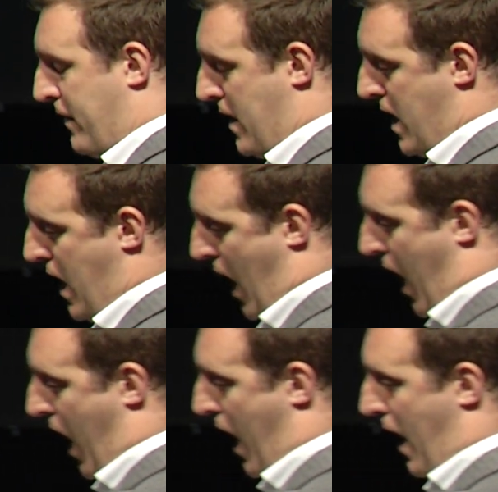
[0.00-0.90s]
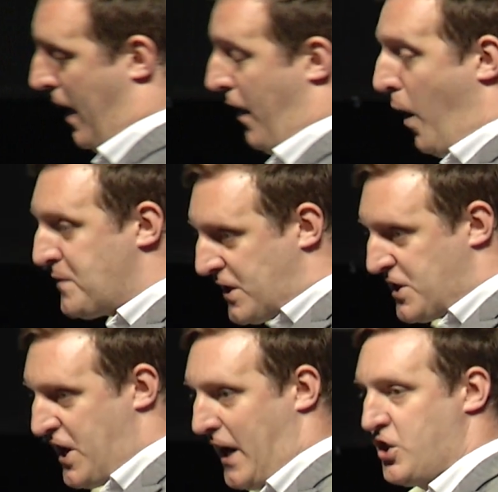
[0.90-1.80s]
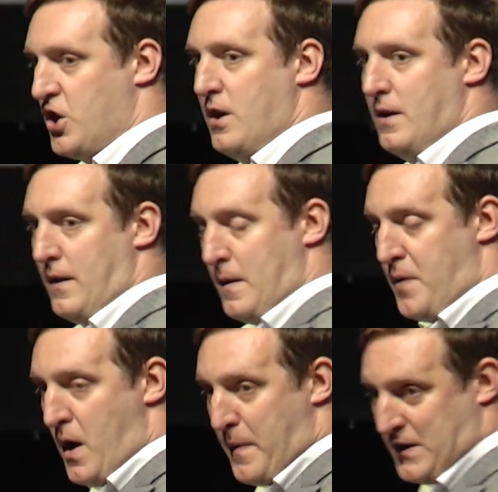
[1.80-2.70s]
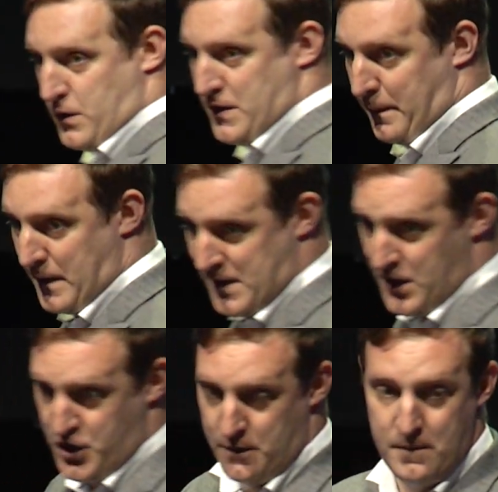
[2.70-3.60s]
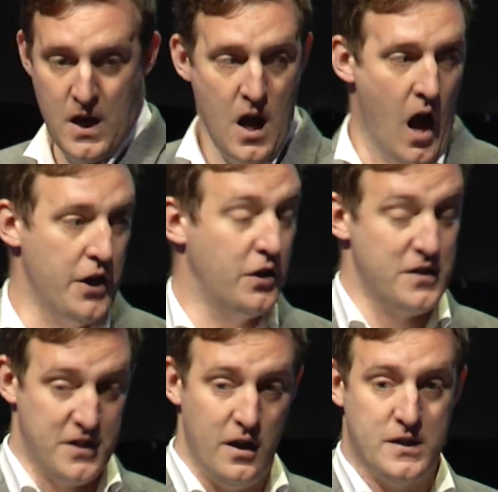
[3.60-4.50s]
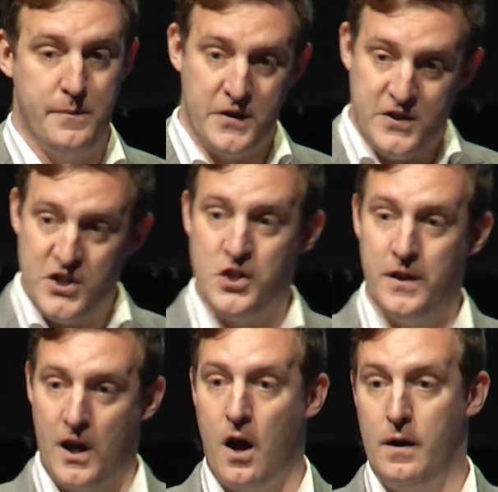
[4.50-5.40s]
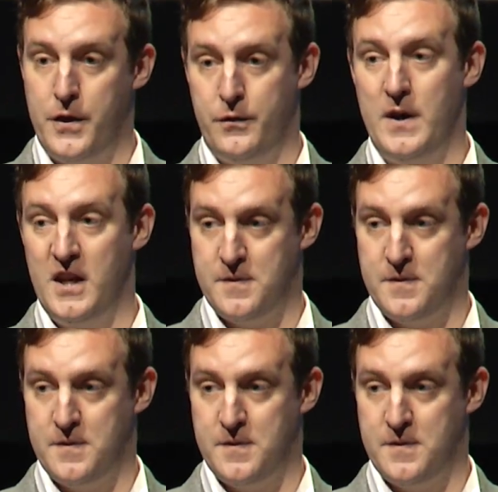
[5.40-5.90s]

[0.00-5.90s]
the object detection and the per pixel segmentation, you can start to position the car in 3D